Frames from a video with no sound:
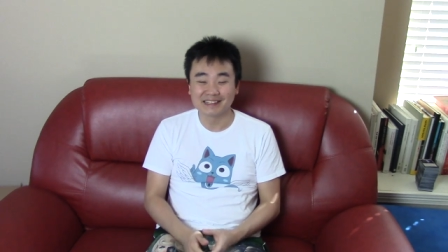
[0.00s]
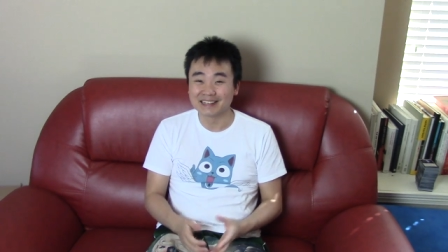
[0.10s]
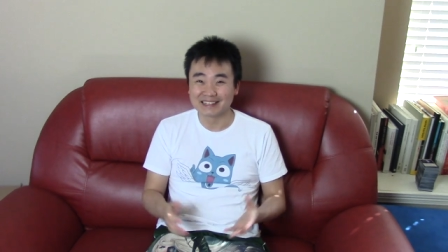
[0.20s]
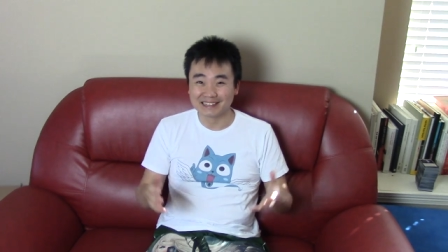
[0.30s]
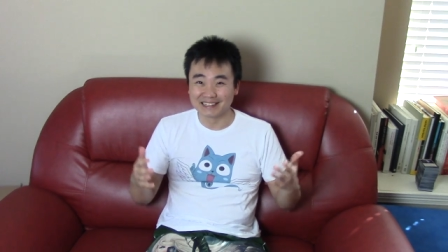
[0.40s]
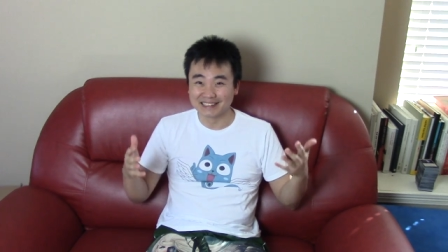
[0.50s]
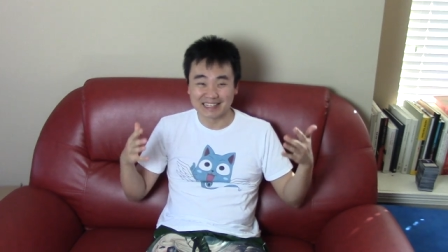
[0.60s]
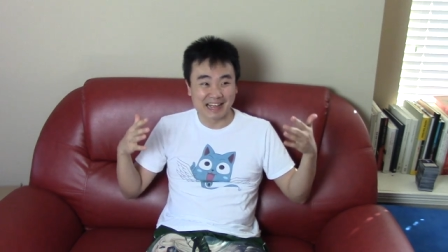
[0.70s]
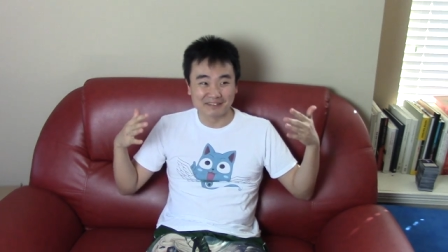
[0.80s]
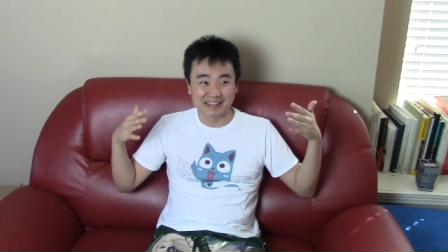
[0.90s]
like you know it's
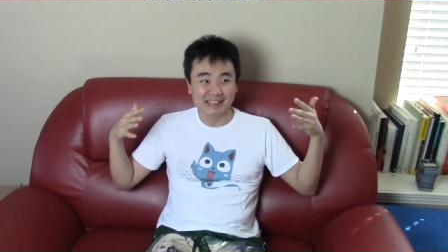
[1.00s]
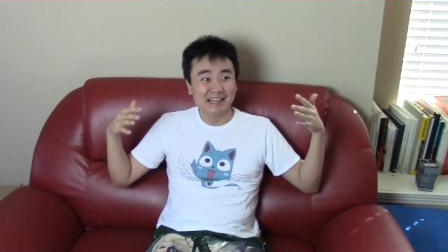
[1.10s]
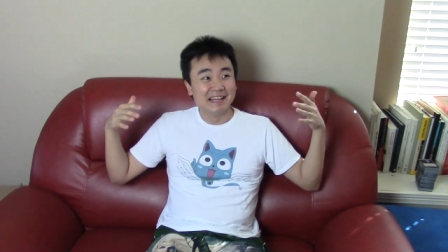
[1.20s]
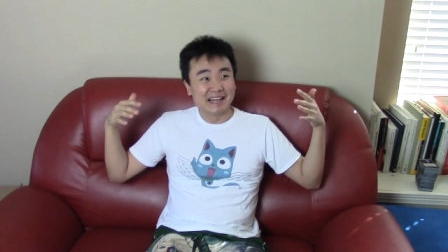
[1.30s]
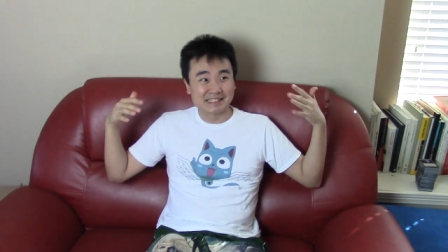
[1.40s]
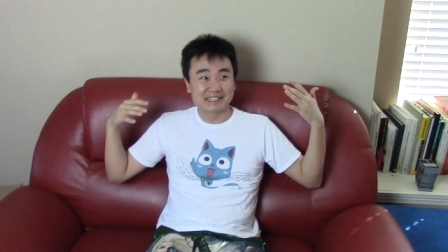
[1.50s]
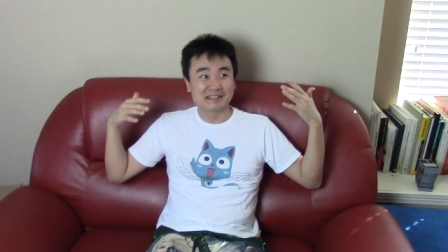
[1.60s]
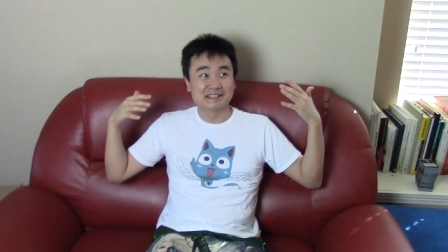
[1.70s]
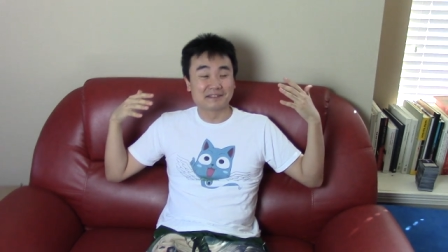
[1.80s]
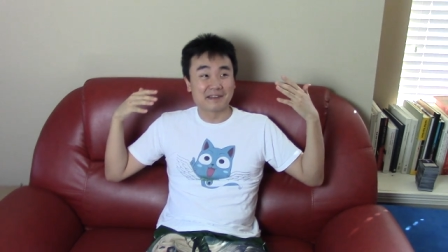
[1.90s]
have like it's
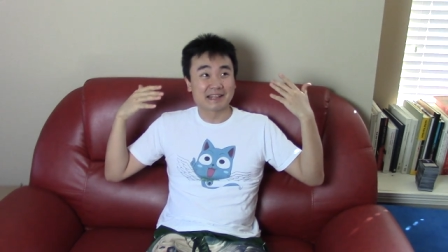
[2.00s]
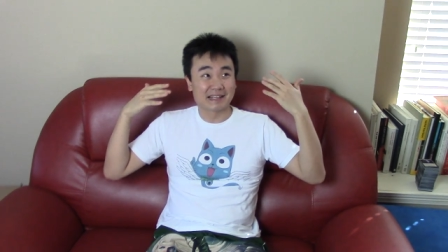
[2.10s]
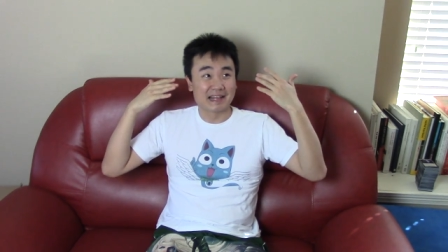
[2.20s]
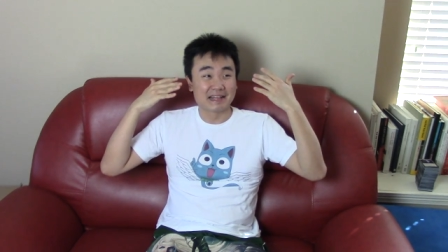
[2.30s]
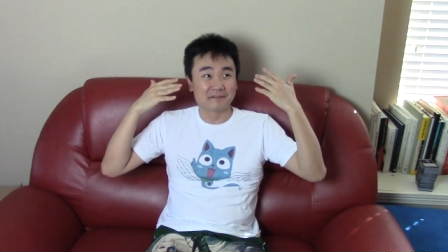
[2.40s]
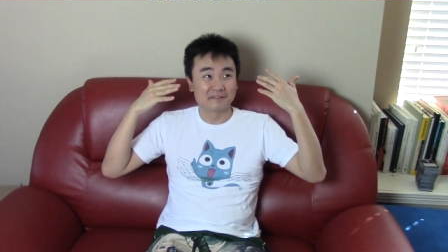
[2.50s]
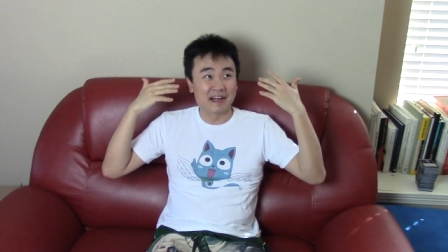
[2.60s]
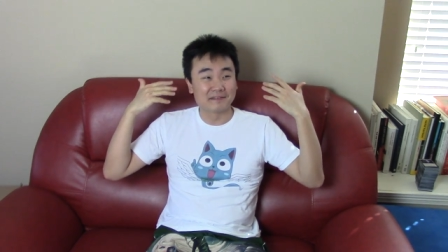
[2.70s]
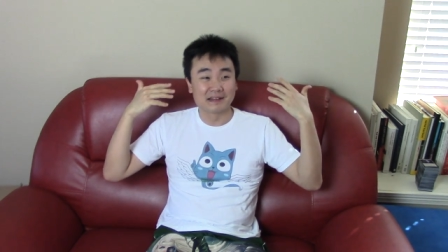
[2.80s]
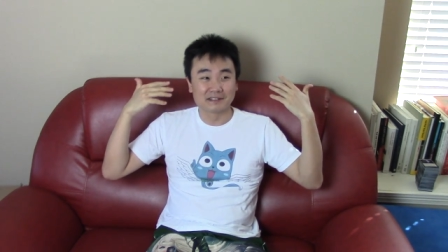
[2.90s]
like the fact that I have
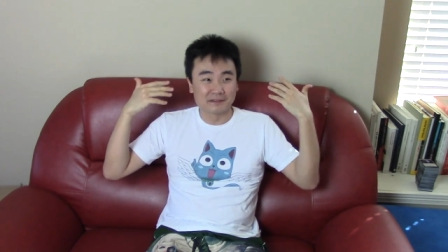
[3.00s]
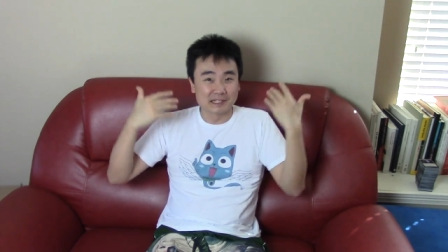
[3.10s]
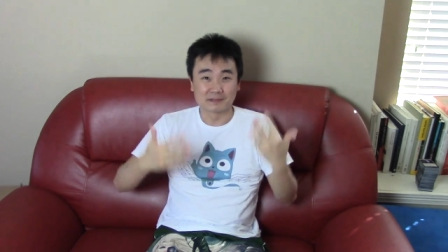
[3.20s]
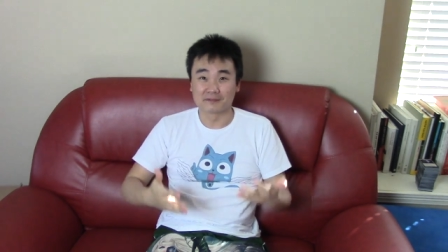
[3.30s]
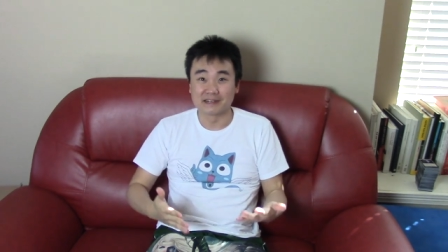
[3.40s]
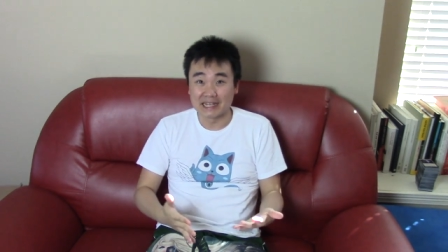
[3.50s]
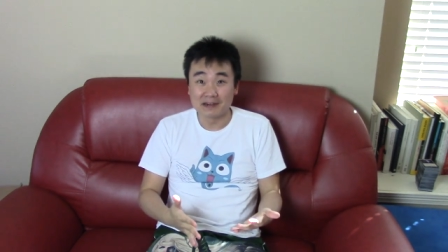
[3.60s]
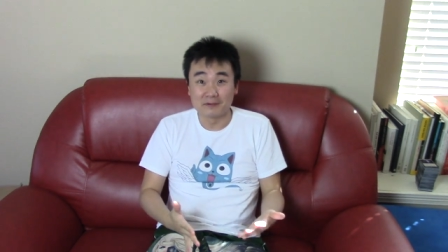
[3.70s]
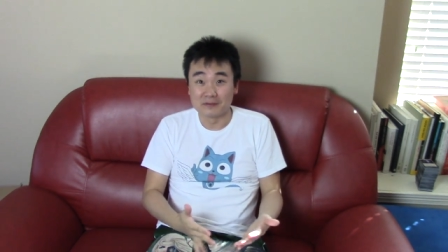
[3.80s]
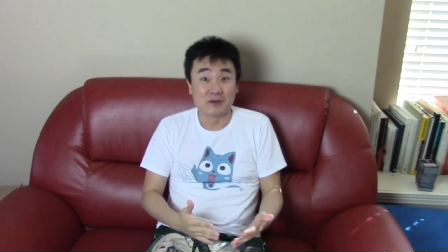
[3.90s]
5,000 Facebook friends I
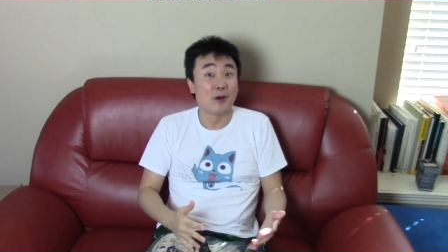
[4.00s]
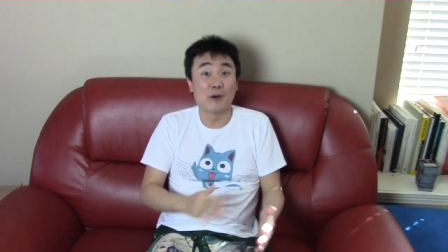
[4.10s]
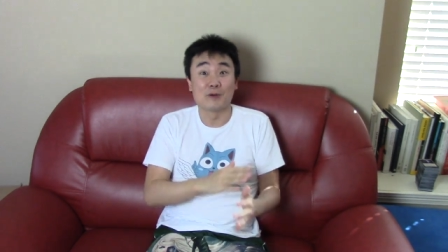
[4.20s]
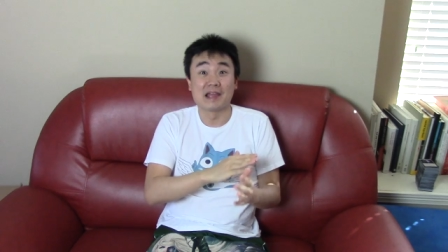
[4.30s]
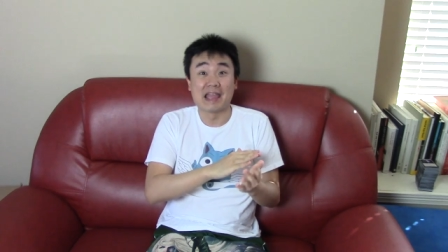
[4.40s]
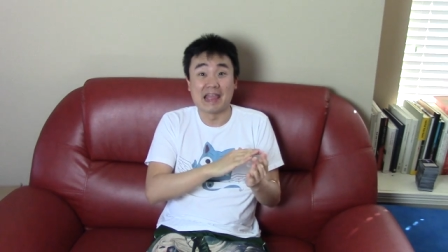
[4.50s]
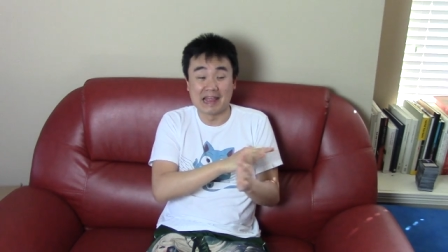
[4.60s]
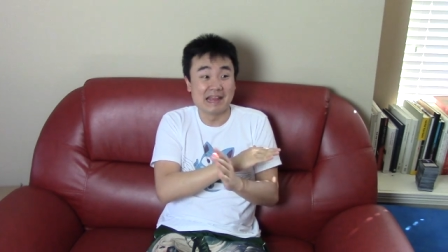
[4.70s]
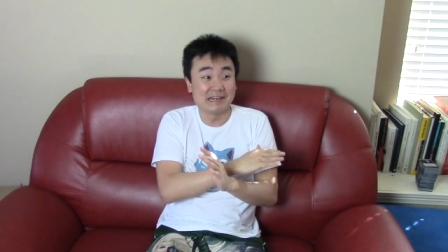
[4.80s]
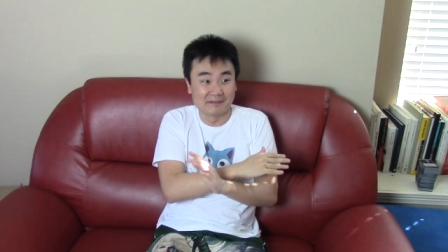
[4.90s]
don't know
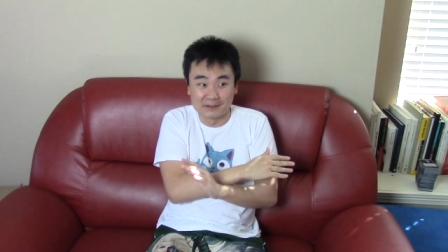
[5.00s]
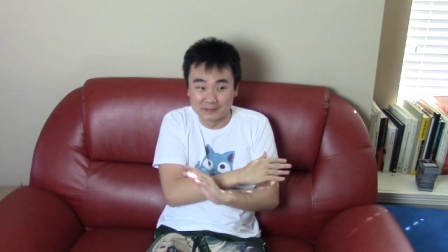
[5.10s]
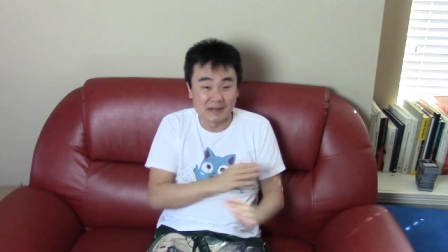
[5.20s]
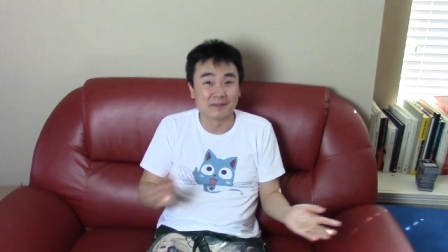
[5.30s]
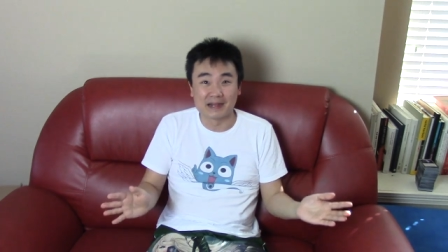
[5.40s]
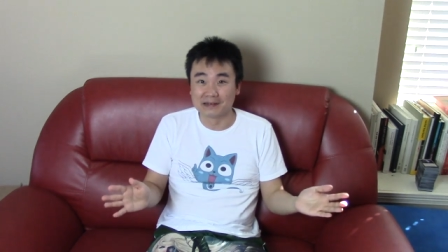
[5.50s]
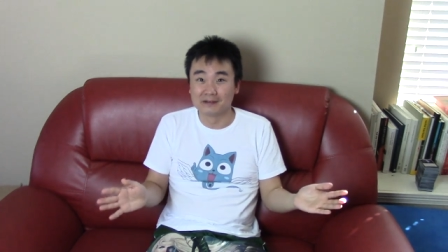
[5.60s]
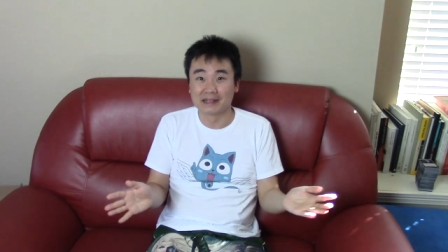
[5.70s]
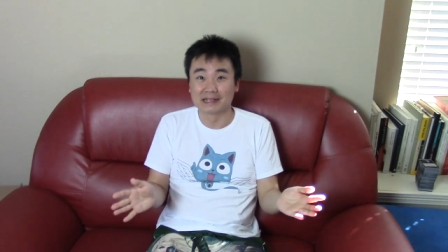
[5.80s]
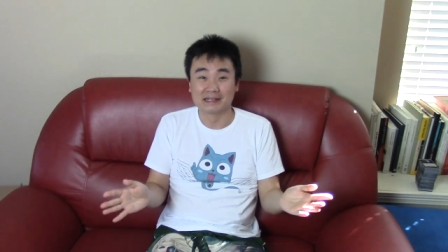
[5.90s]
any of those people I
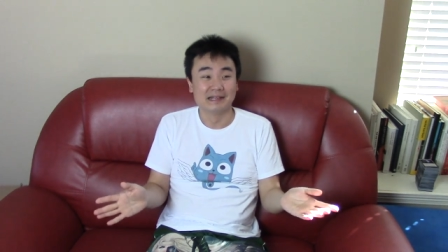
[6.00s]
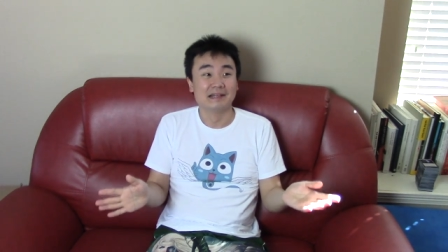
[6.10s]
know like